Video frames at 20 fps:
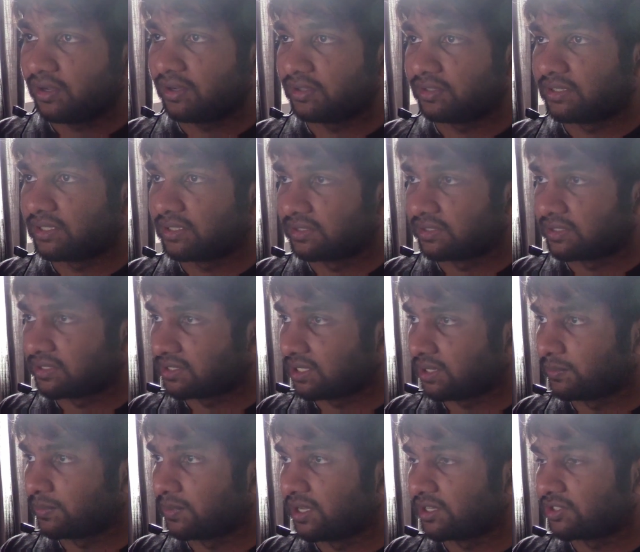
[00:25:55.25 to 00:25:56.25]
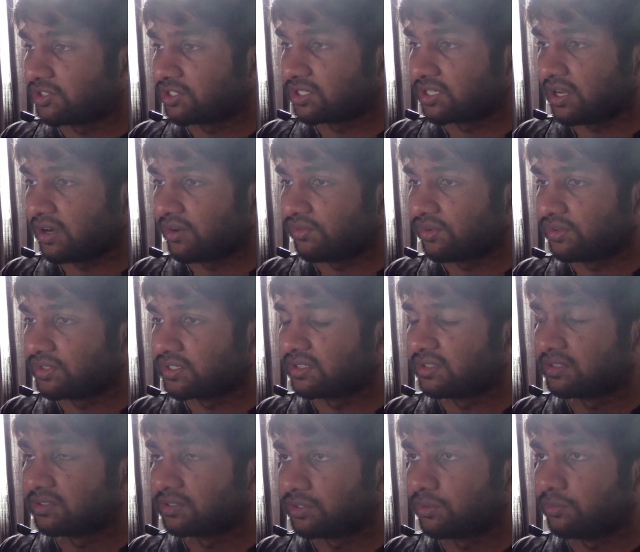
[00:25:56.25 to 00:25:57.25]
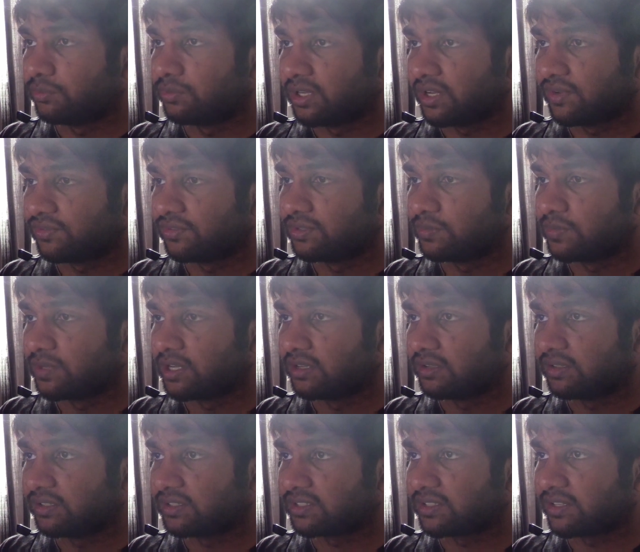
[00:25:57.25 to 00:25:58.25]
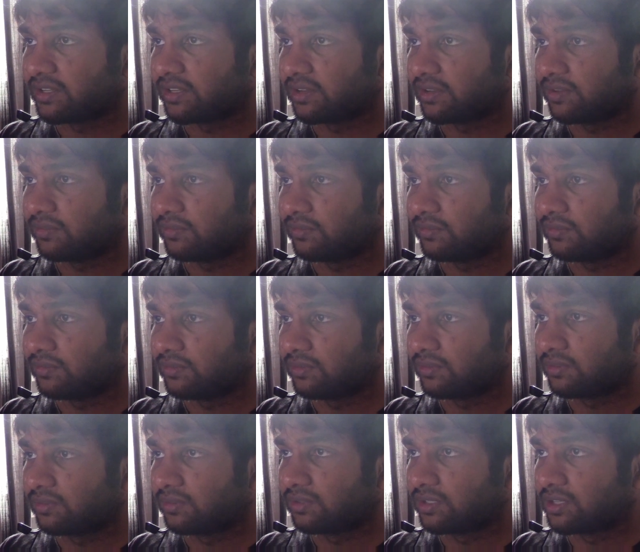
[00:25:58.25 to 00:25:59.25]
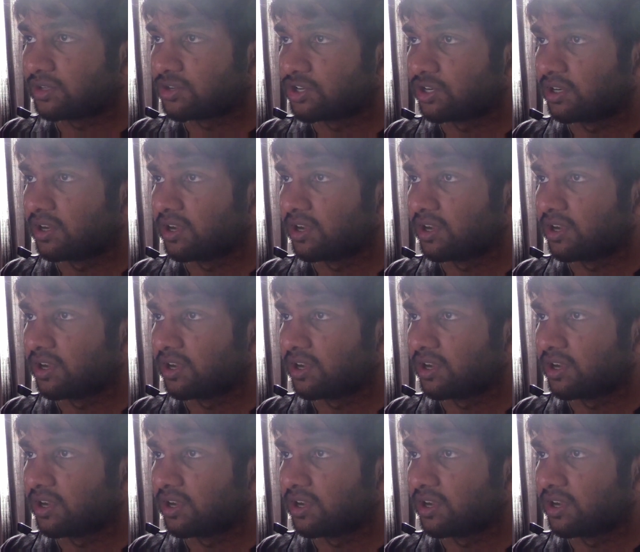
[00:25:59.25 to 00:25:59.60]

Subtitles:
the subline just kind of feels a little tone deaf to me. It's like, the Shin